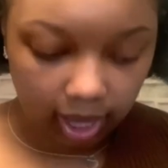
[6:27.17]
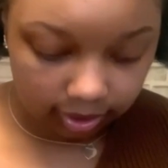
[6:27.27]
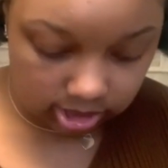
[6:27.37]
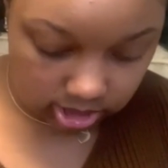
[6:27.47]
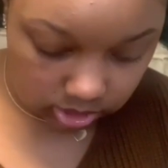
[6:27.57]

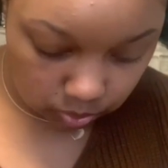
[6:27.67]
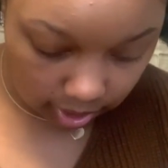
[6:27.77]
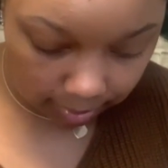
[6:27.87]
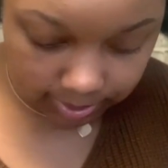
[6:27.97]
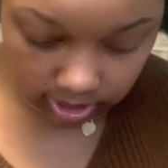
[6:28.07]
this as well,
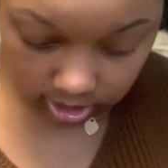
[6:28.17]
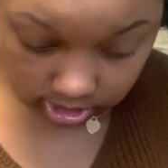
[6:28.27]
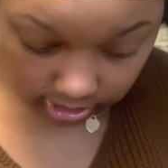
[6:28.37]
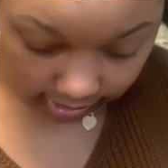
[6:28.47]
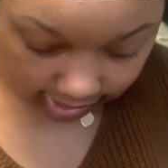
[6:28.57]
because
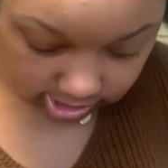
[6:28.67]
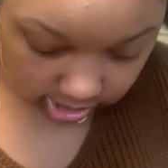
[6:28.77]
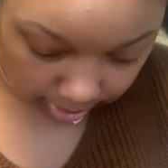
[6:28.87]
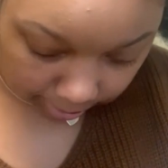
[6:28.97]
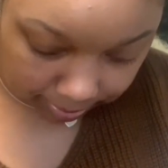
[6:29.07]
like I said,
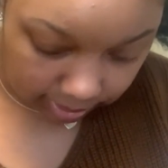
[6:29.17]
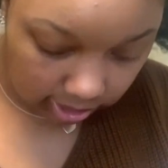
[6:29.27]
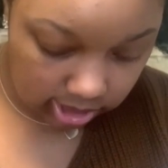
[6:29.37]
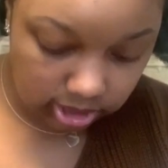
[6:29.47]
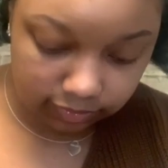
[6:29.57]
everybody be getting their
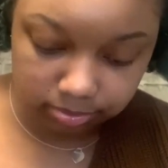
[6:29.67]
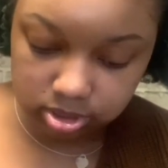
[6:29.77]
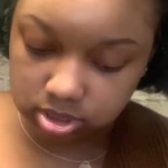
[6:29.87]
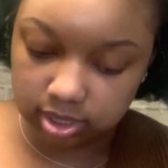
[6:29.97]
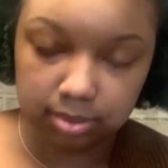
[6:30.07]
stuff from the
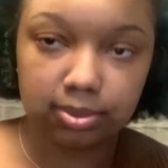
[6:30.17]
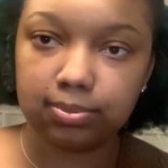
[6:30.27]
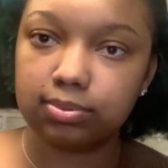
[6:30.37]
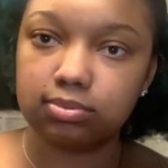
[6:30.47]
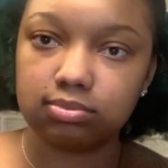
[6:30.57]
same
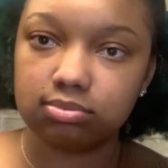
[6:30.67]
people.